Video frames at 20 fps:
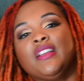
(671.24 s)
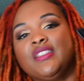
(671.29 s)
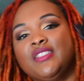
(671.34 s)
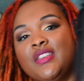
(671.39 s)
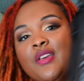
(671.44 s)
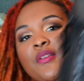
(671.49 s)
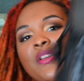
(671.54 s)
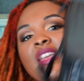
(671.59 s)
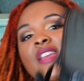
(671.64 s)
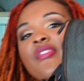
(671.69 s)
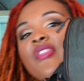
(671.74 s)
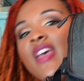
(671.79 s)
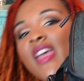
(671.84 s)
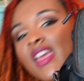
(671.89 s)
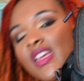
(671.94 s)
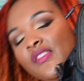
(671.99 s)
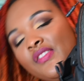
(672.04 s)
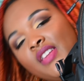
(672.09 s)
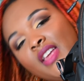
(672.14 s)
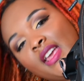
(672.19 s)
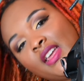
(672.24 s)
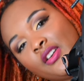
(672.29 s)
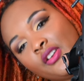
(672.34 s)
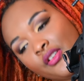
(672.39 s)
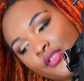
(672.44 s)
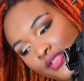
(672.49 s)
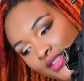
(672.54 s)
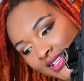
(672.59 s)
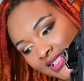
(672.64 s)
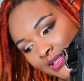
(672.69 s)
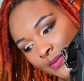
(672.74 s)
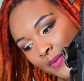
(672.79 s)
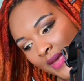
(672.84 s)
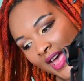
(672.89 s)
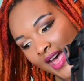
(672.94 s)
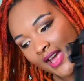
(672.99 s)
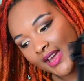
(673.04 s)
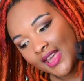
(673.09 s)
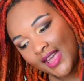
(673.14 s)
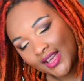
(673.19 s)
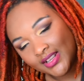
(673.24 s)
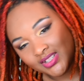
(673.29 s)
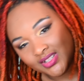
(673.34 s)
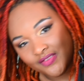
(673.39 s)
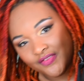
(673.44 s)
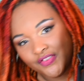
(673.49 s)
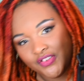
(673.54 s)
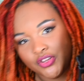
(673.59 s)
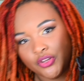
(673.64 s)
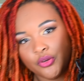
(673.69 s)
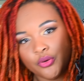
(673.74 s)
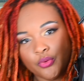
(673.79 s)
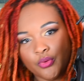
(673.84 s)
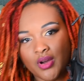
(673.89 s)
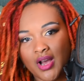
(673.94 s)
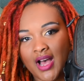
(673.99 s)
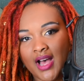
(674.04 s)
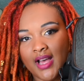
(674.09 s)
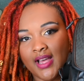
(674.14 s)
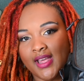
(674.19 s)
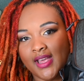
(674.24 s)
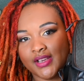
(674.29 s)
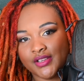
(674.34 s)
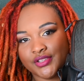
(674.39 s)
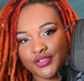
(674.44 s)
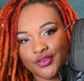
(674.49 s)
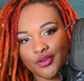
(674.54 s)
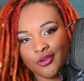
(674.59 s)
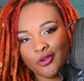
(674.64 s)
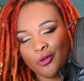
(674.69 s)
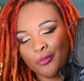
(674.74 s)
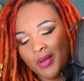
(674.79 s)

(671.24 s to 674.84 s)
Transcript: So in the Aviator, this bag has a few external